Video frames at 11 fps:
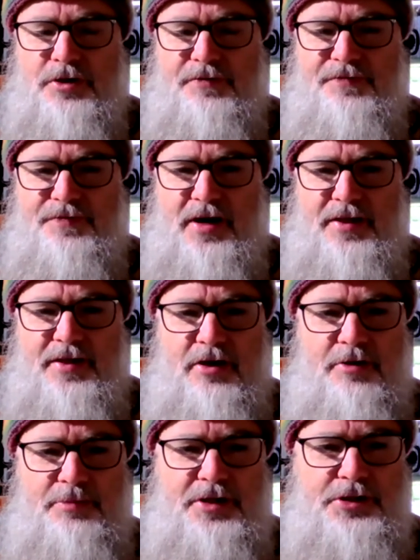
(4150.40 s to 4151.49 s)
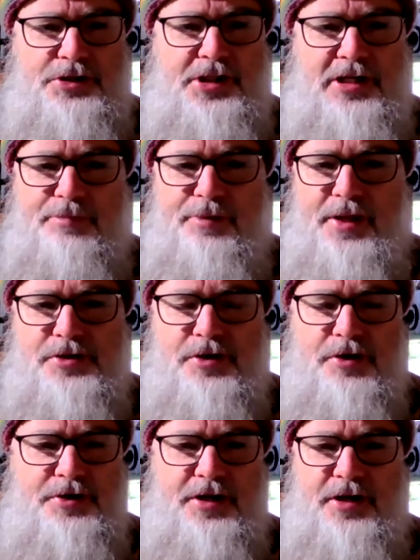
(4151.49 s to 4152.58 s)
It's like, Father, I'm in a shitty
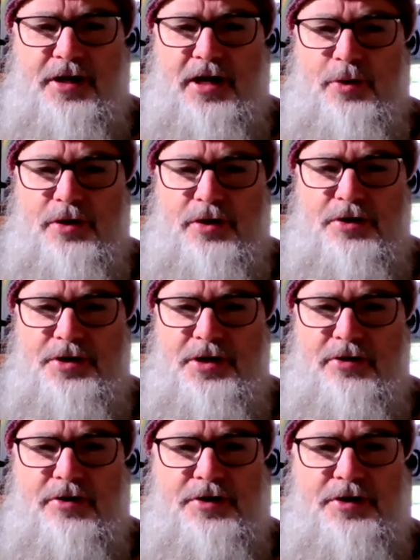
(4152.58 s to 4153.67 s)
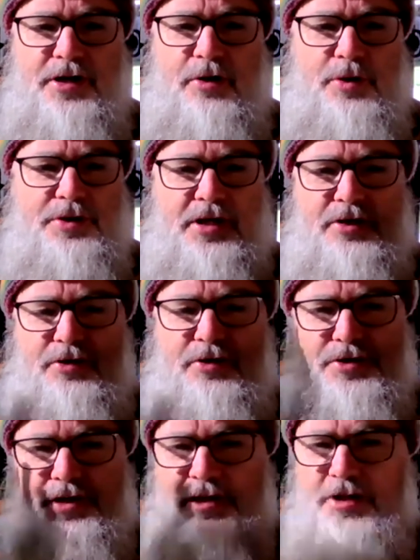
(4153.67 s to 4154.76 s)
place. I don't know how I got here. I got no idea. I
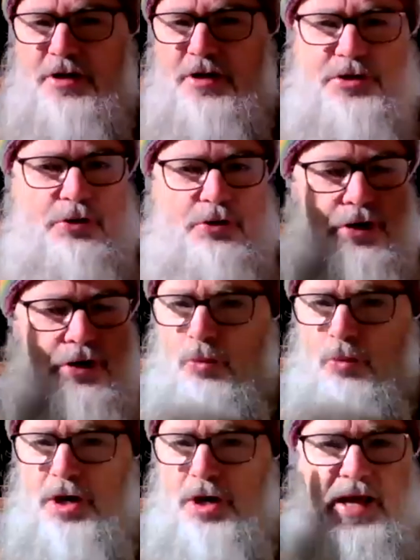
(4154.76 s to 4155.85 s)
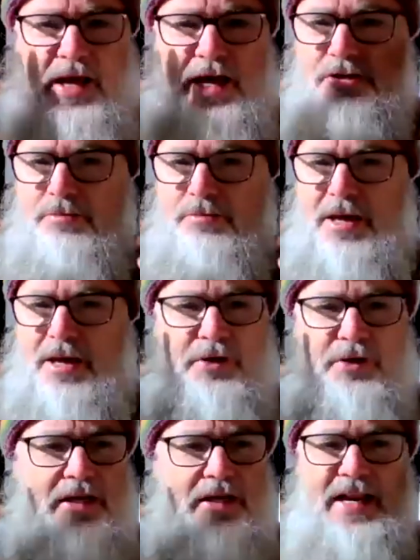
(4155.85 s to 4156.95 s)
see that I'm still trying to work it out. Maybe I
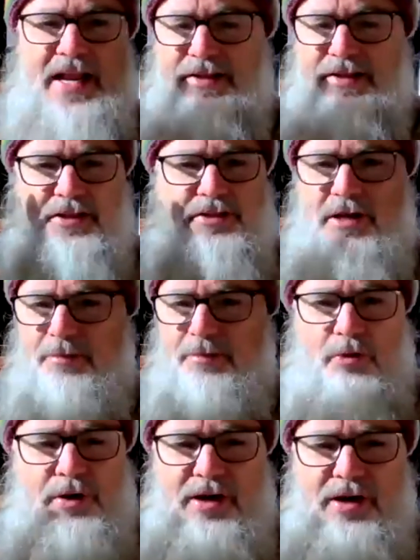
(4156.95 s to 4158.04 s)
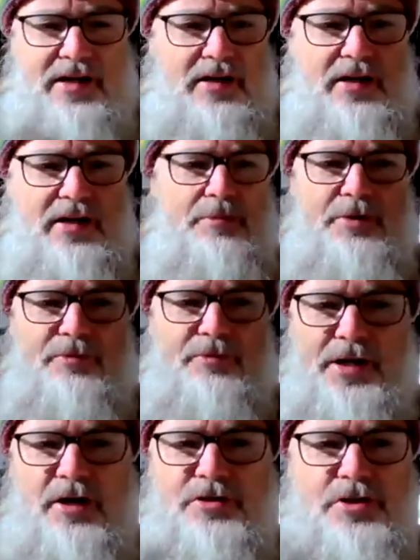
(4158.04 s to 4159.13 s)
can get out of this somehow or whatever. But
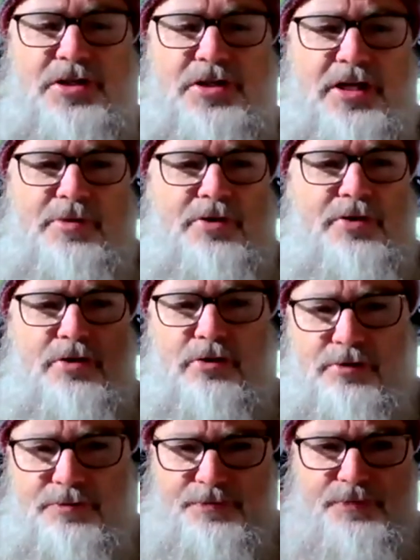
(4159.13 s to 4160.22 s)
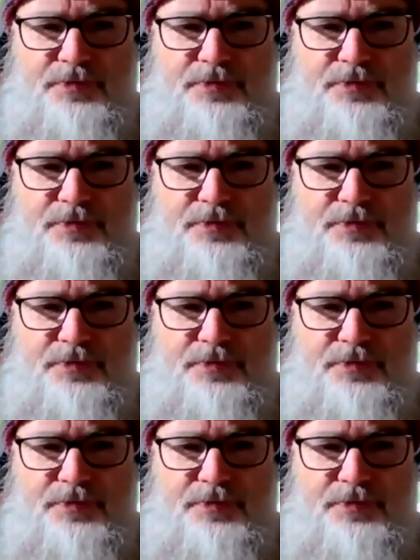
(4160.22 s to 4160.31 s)
really, I just need a miracle.